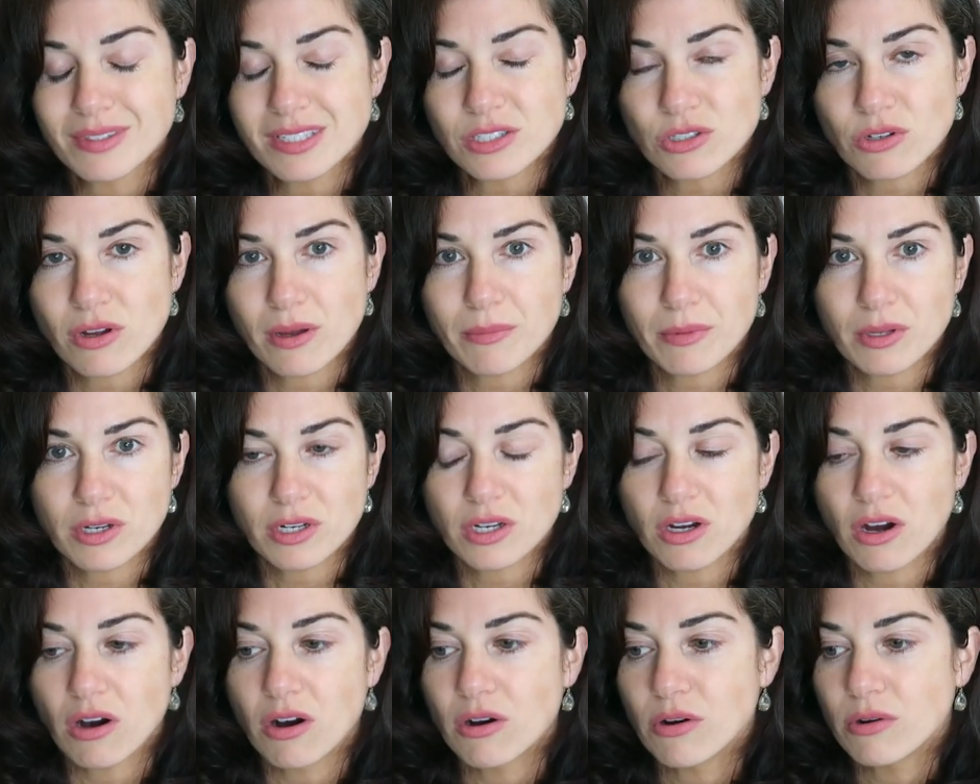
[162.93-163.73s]
So I'm
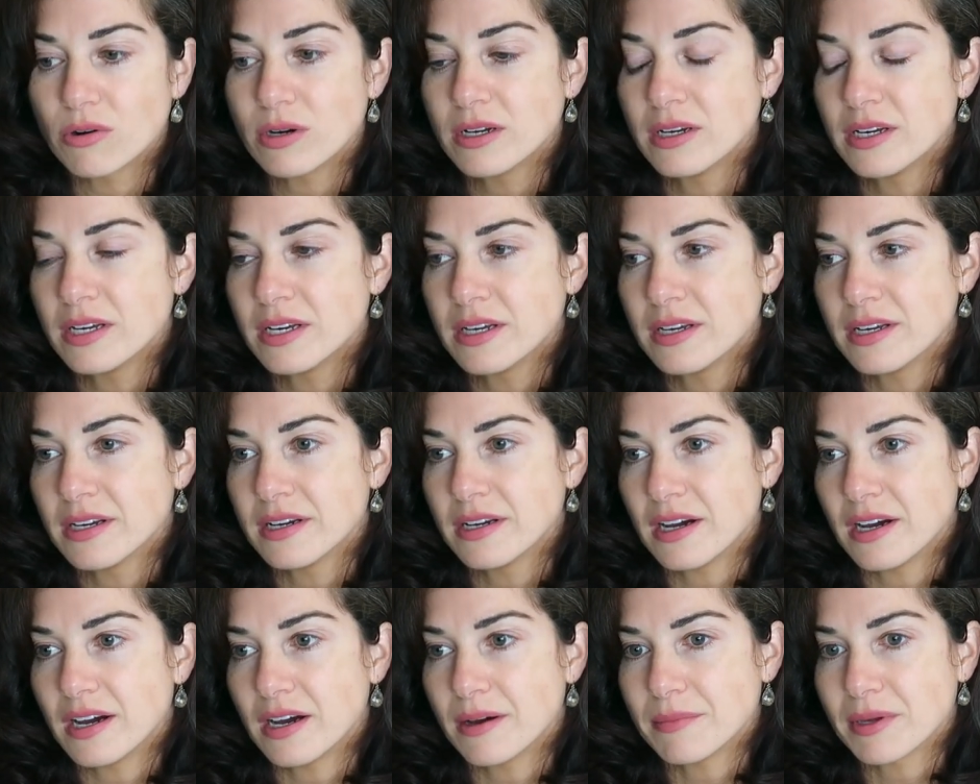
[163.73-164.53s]
gonna go
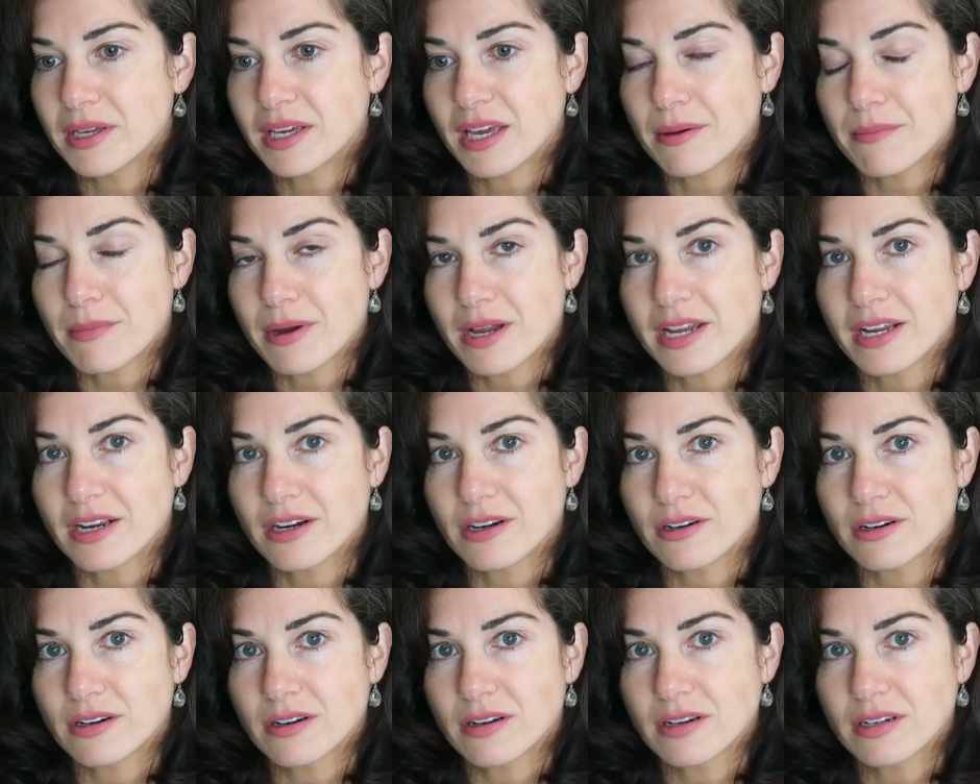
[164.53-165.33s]
um, and get my
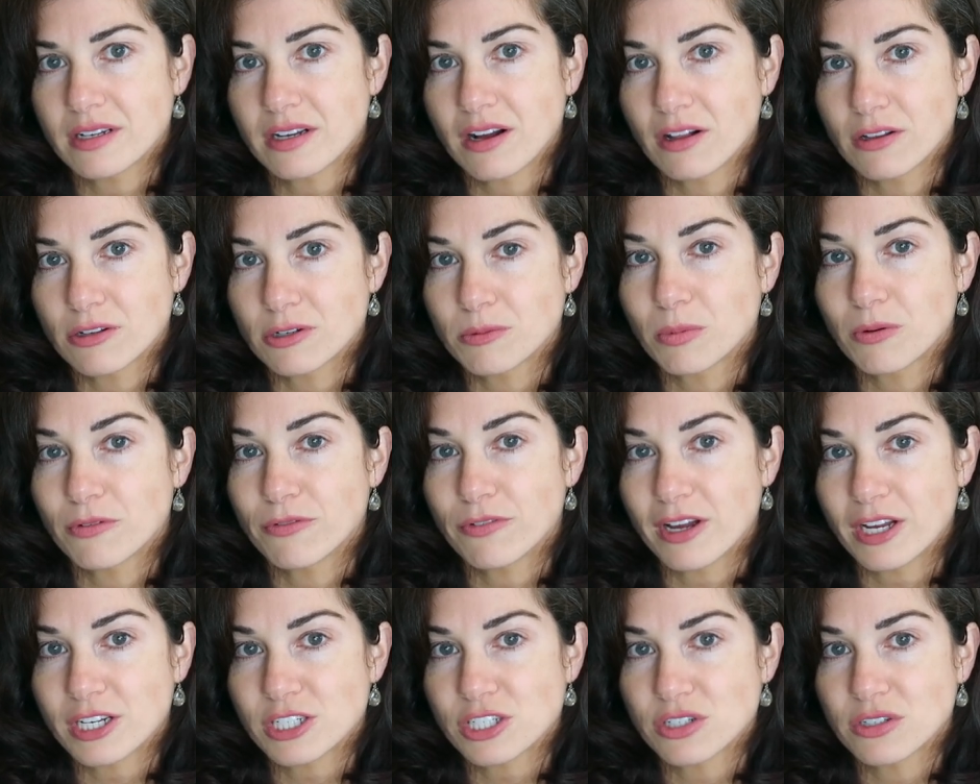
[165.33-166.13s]
hair colored
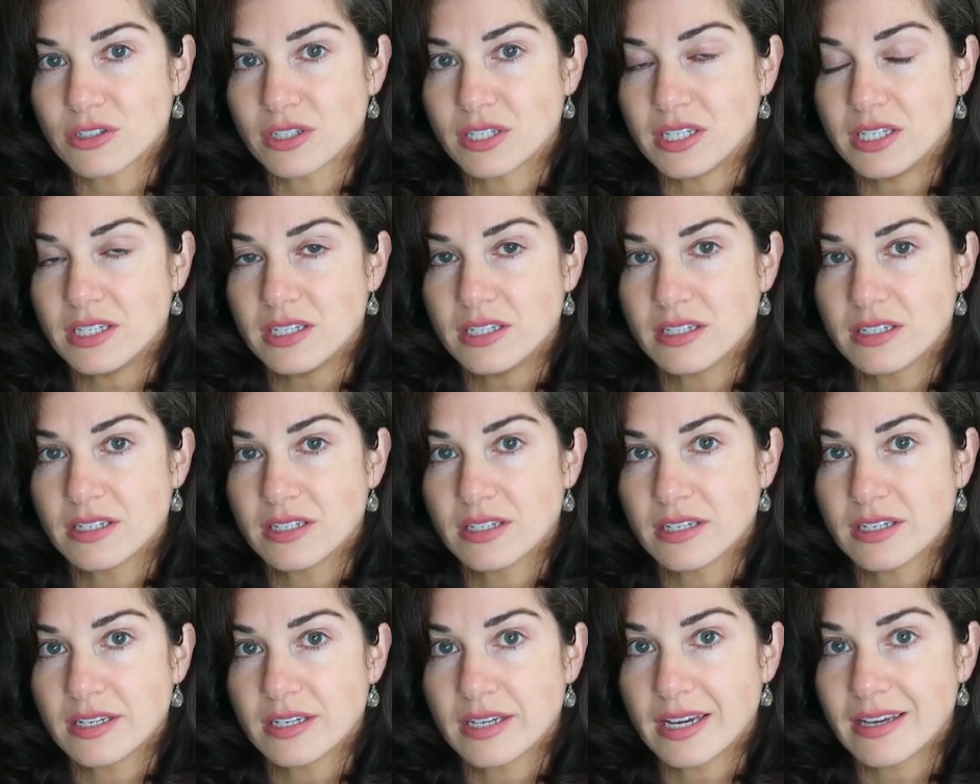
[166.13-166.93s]
professionally
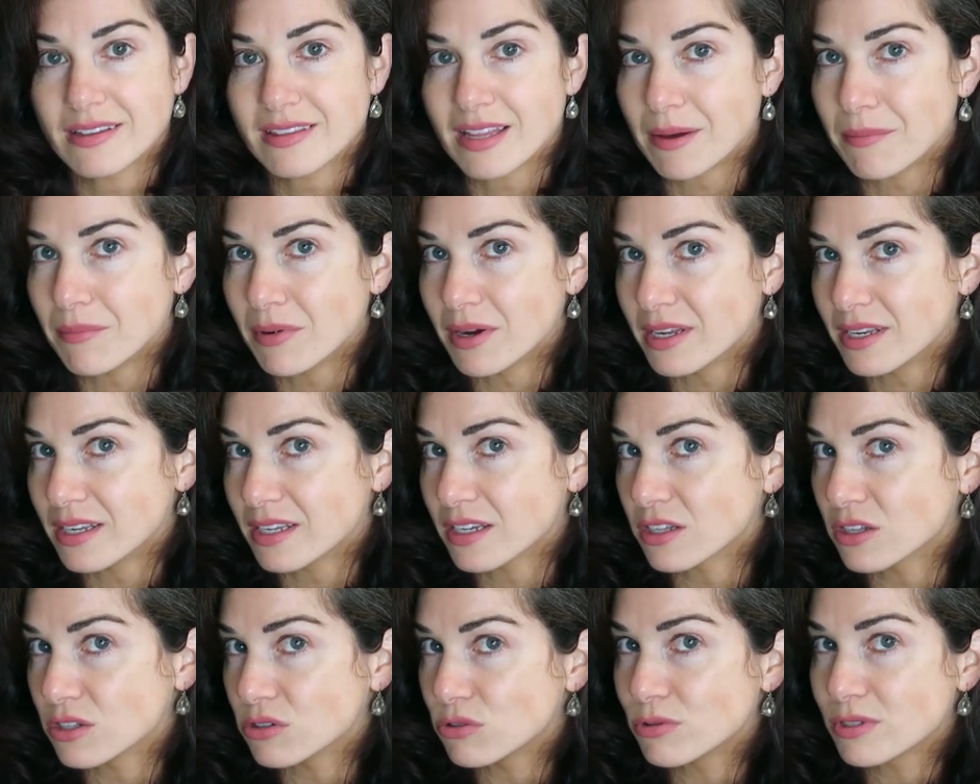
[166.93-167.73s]
and that might
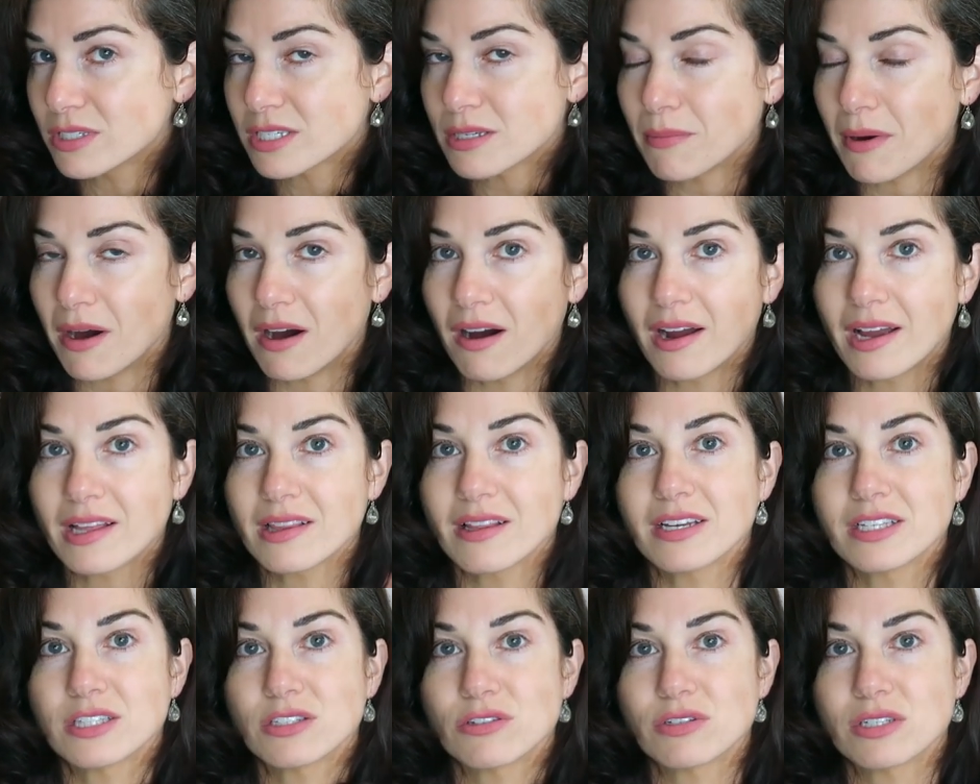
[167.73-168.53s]
include some
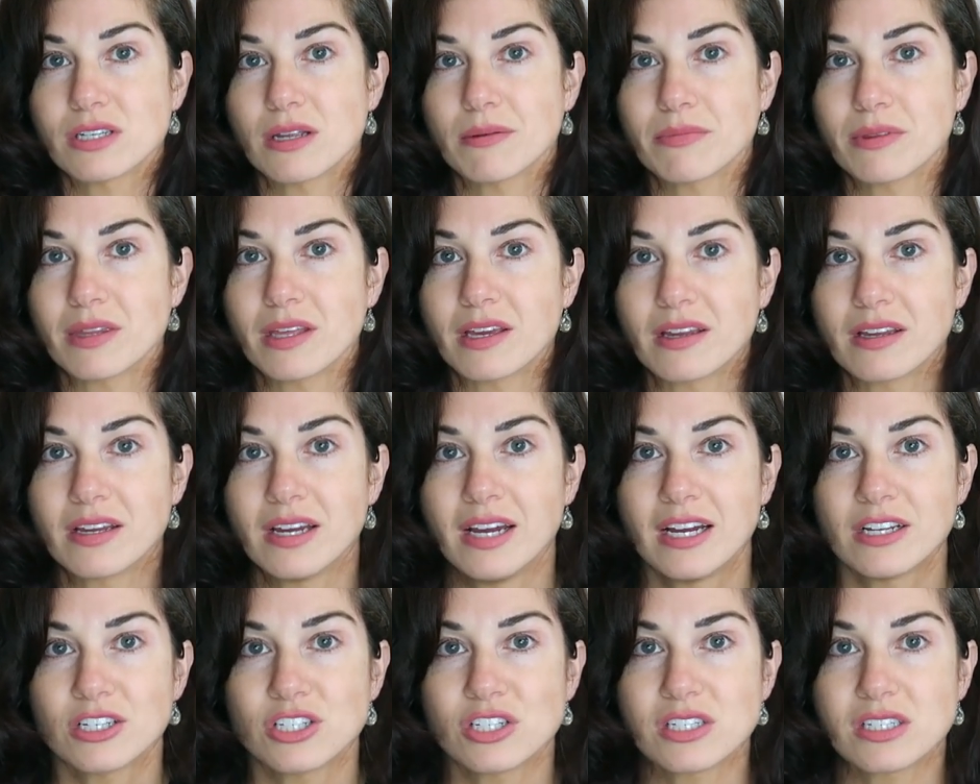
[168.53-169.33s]
highlights or something
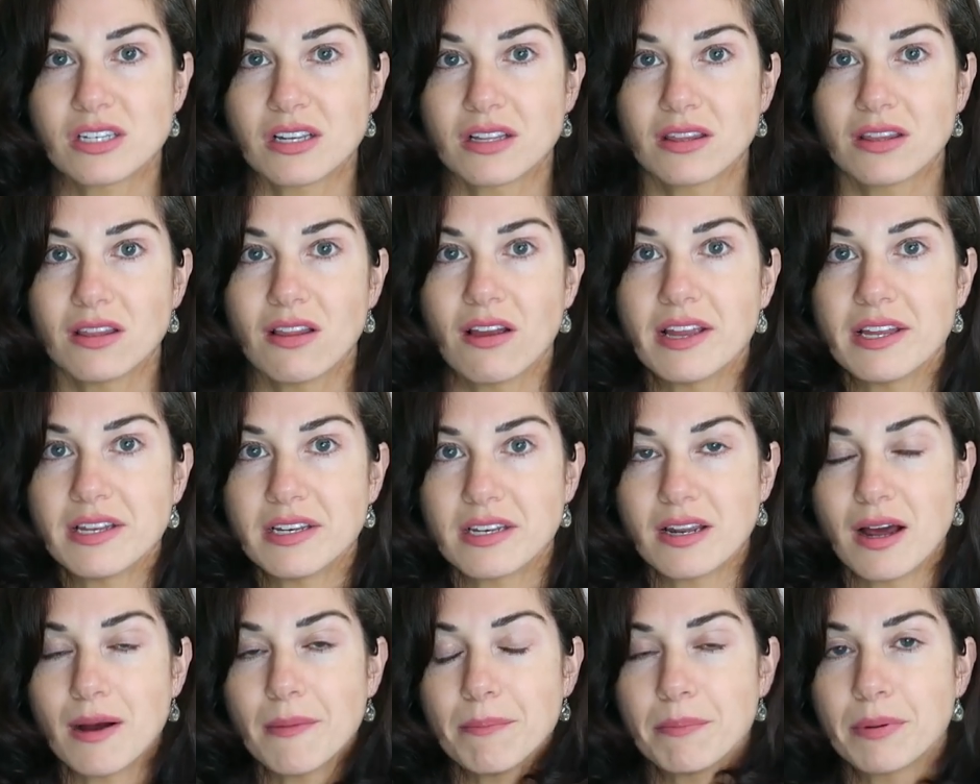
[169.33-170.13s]
just to
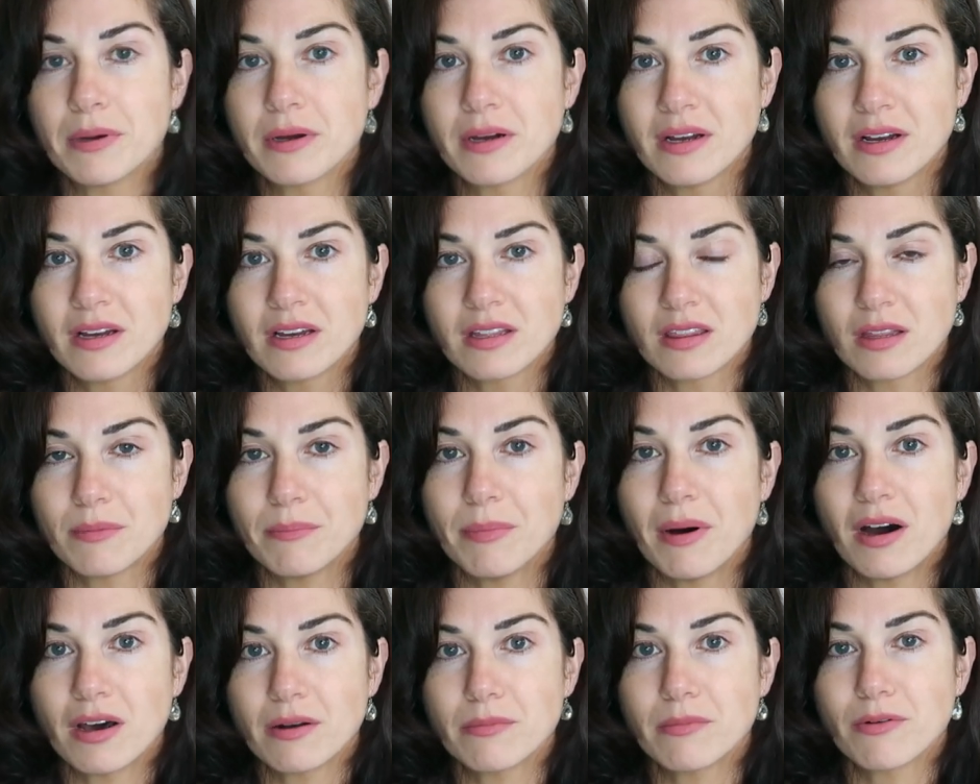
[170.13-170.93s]
lighten up the
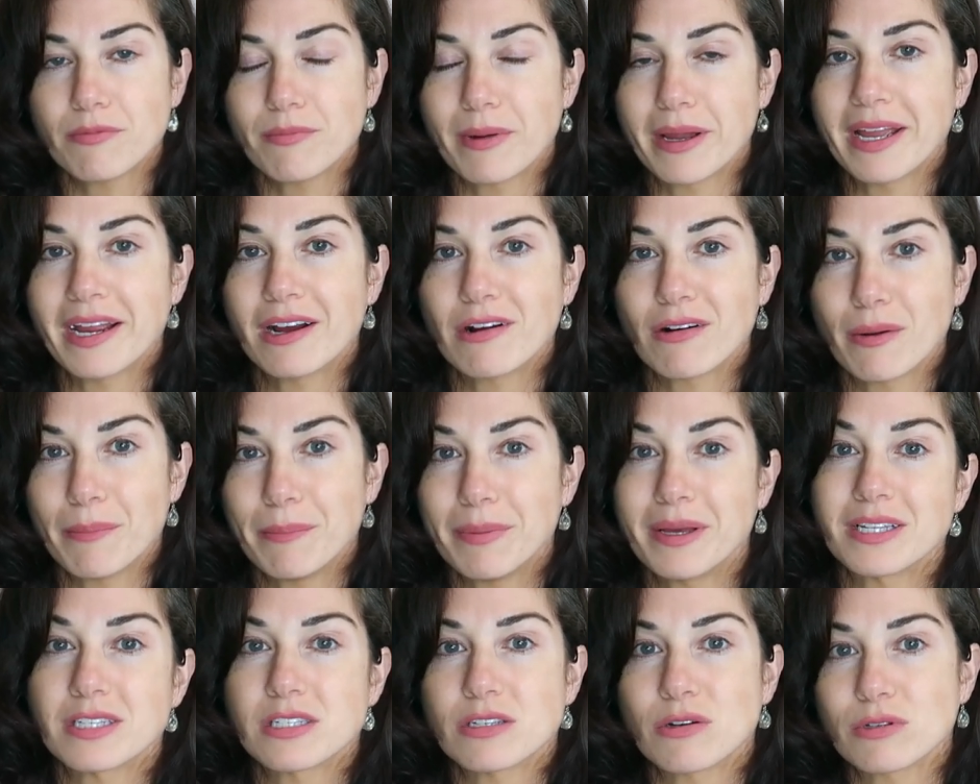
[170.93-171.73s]
bottom of my hair a
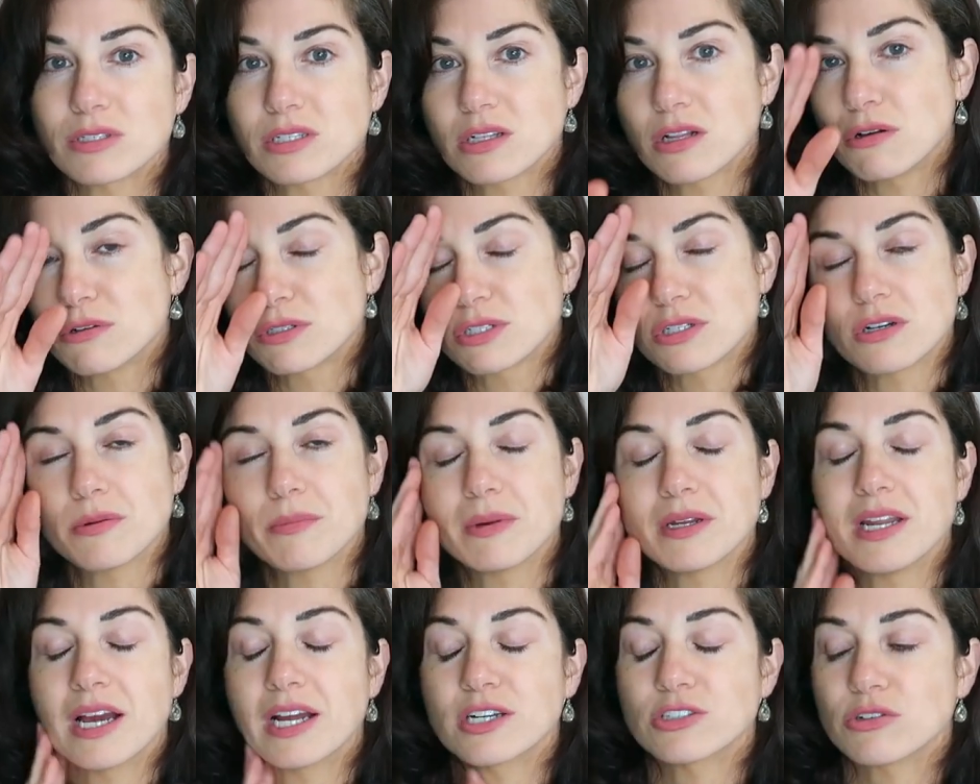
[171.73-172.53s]
bit so it's closer to
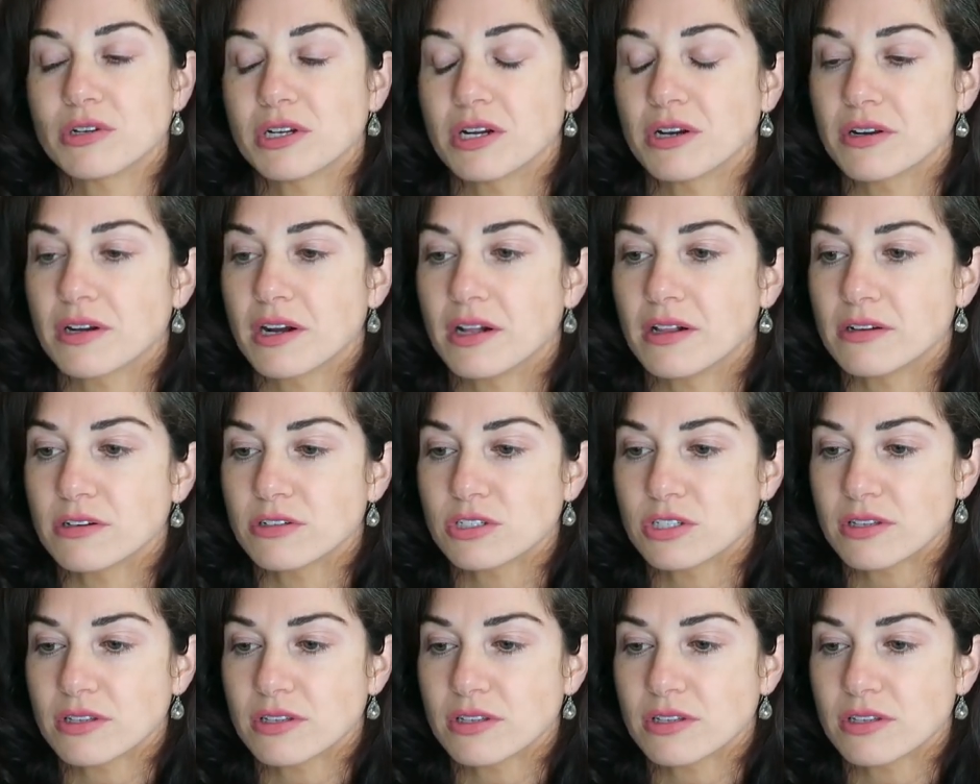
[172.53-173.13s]
my natural hair color.